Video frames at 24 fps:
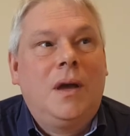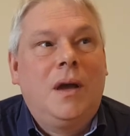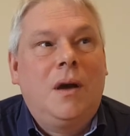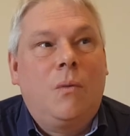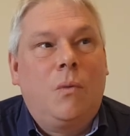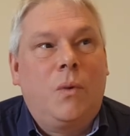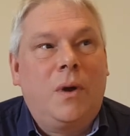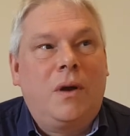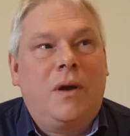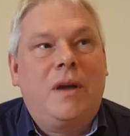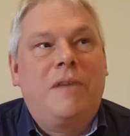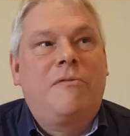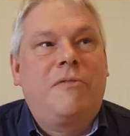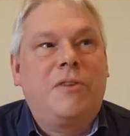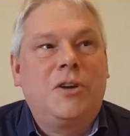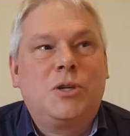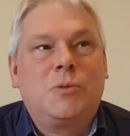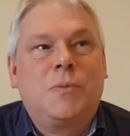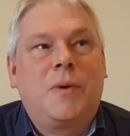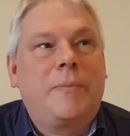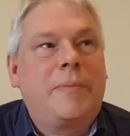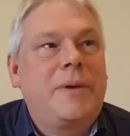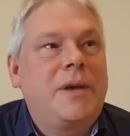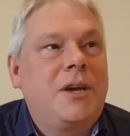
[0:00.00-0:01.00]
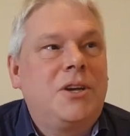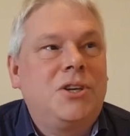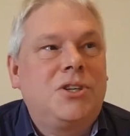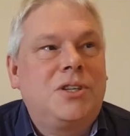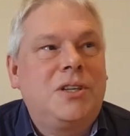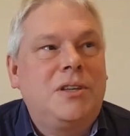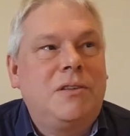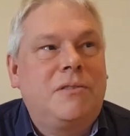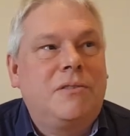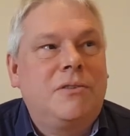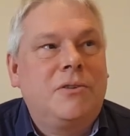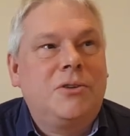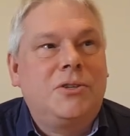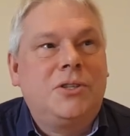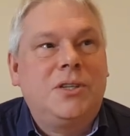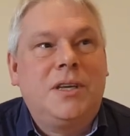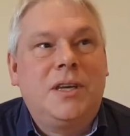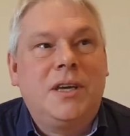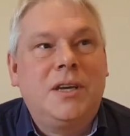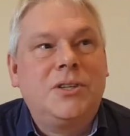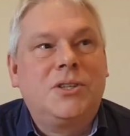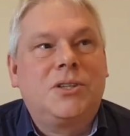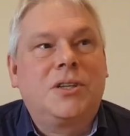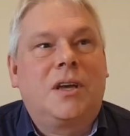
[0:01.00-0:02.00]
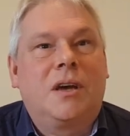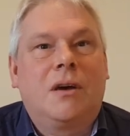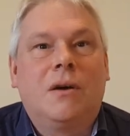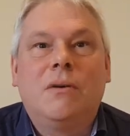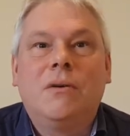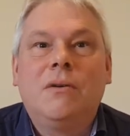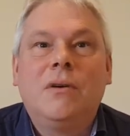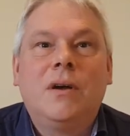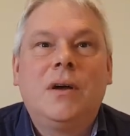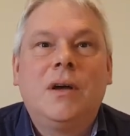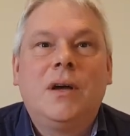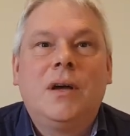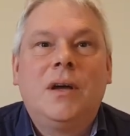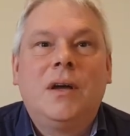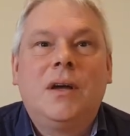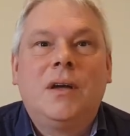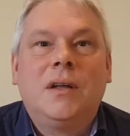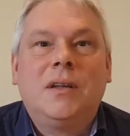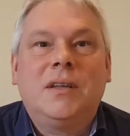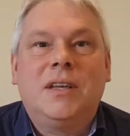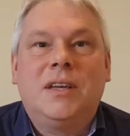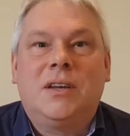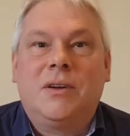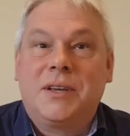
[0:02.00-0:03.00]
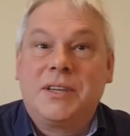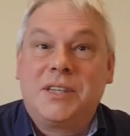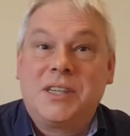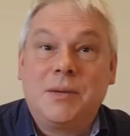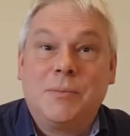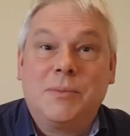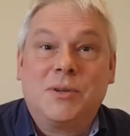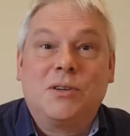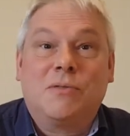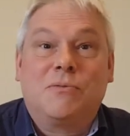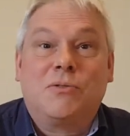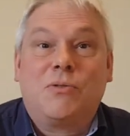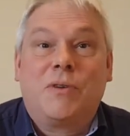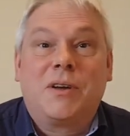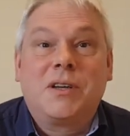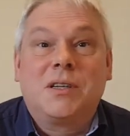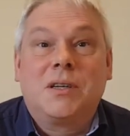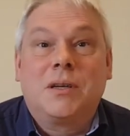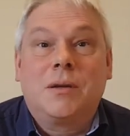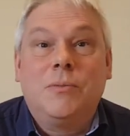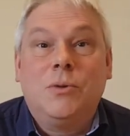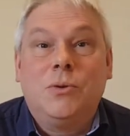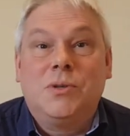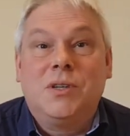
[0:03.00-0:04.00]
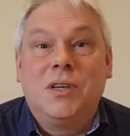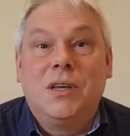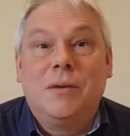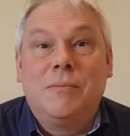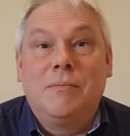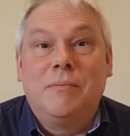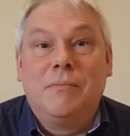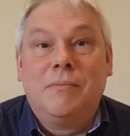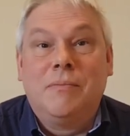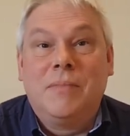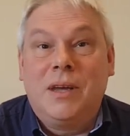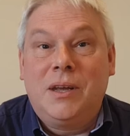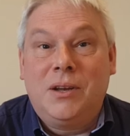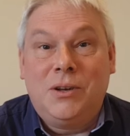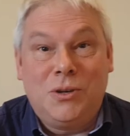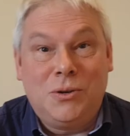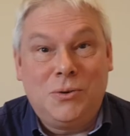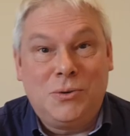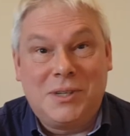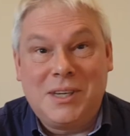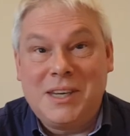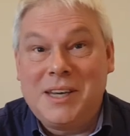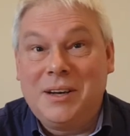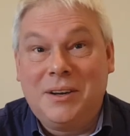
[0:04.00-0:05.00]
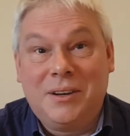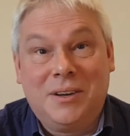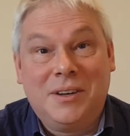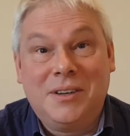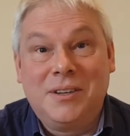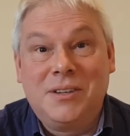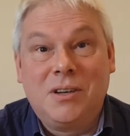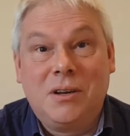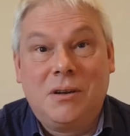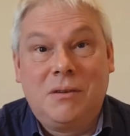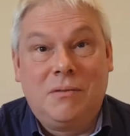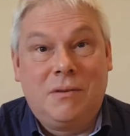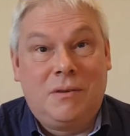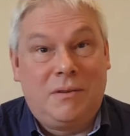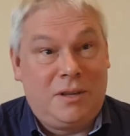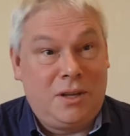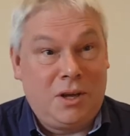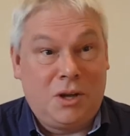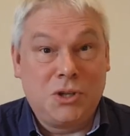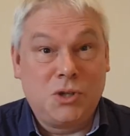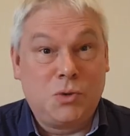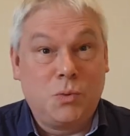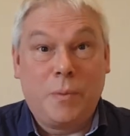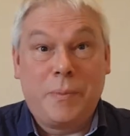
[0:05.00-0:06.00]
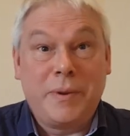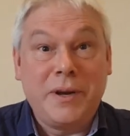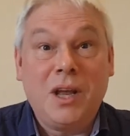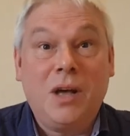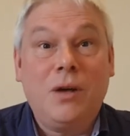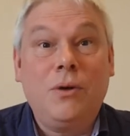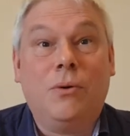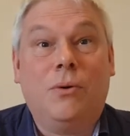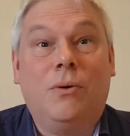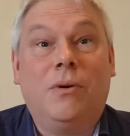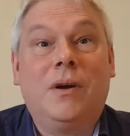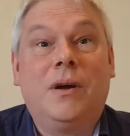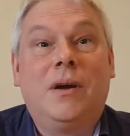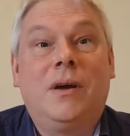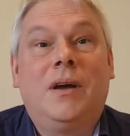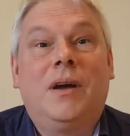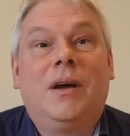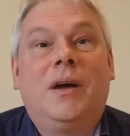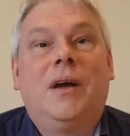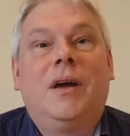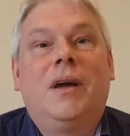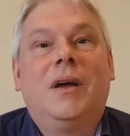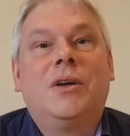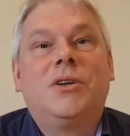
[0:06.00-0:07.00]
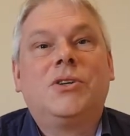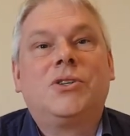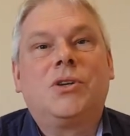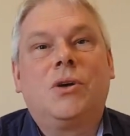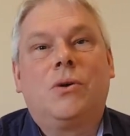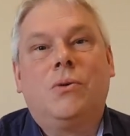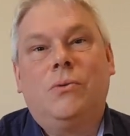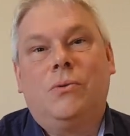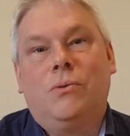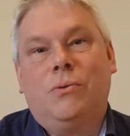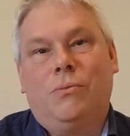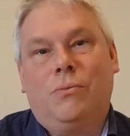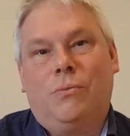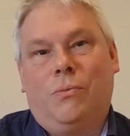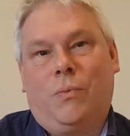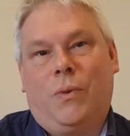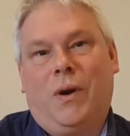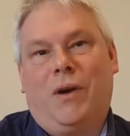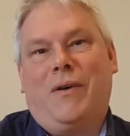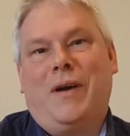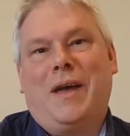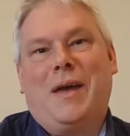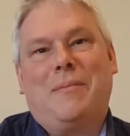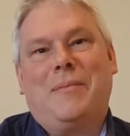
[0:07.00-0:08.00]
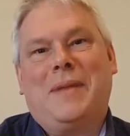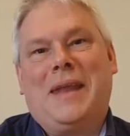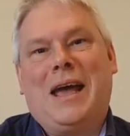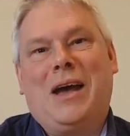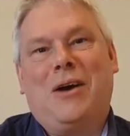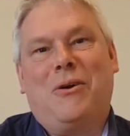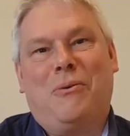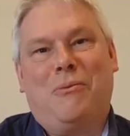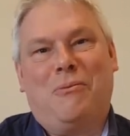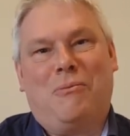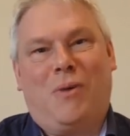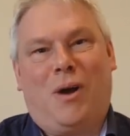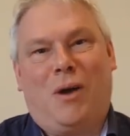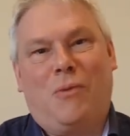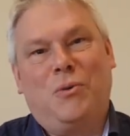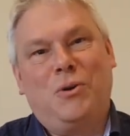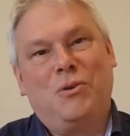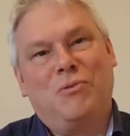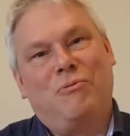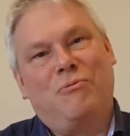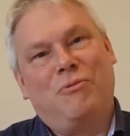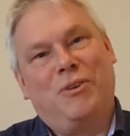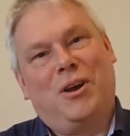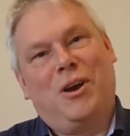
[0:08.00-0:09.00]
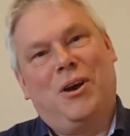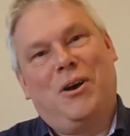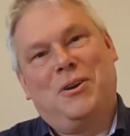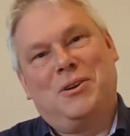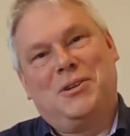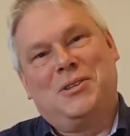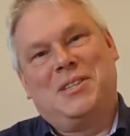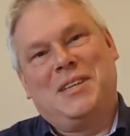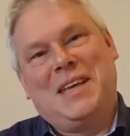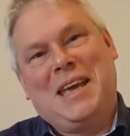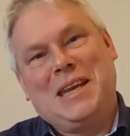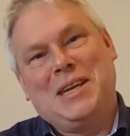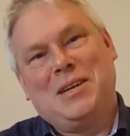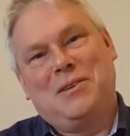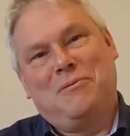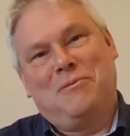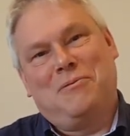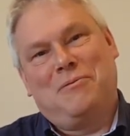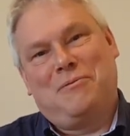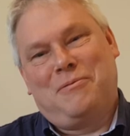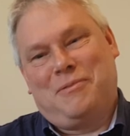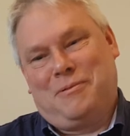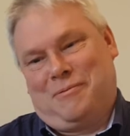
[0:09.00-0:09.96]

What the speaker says: when I finished my PhD 30 years ago, did I see myself directing a museum in New Zealand? The answer would be no. So where I am now, I wouldn't regard as the end of,